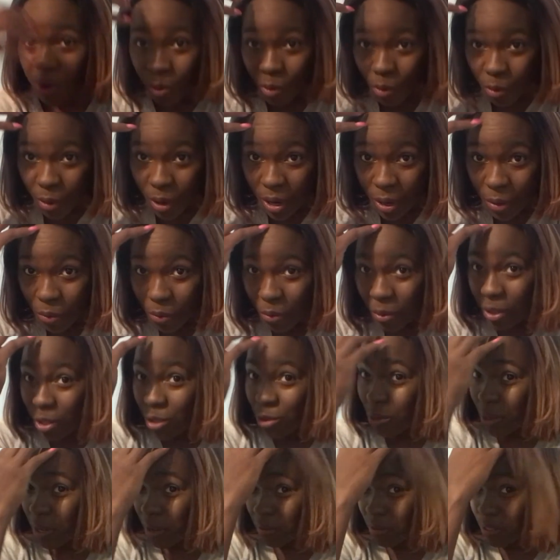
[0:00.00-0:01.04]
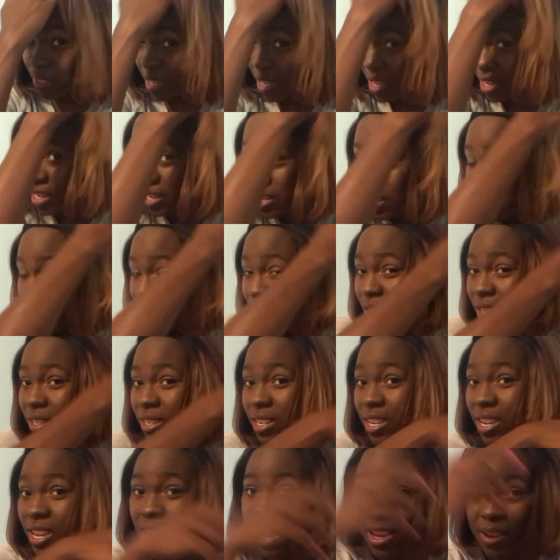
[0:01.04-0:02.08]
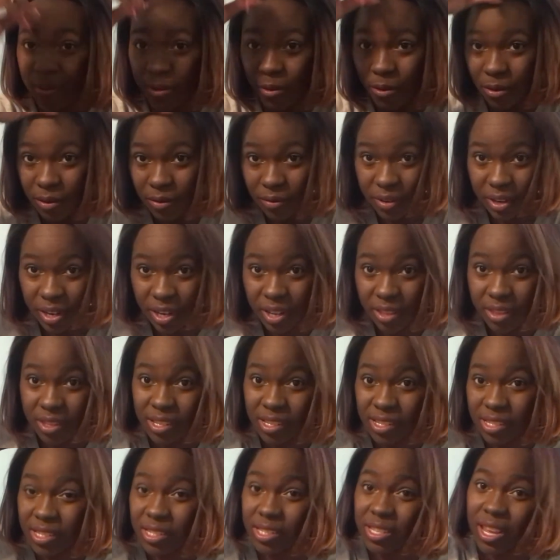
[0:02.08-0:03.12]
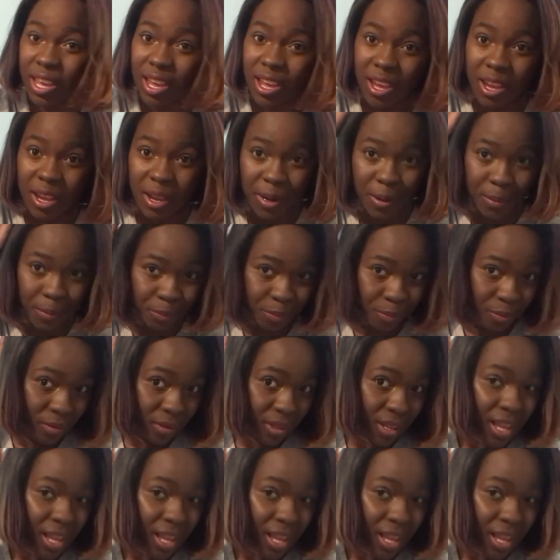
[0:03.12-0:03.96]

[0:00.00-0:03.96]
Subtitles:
what would you have done differently, if you would have done it the same.